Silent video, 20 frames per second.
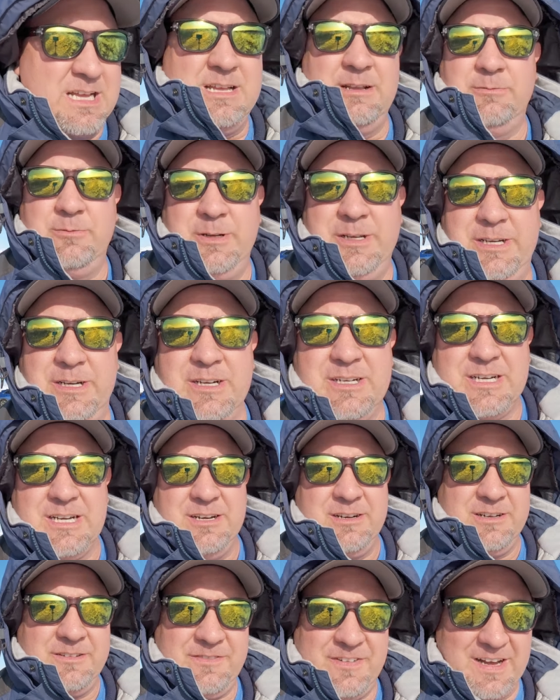and we are
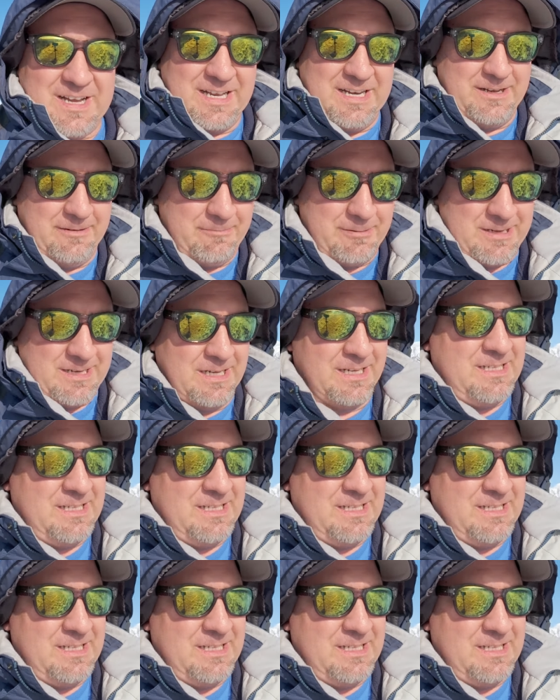gonna find them.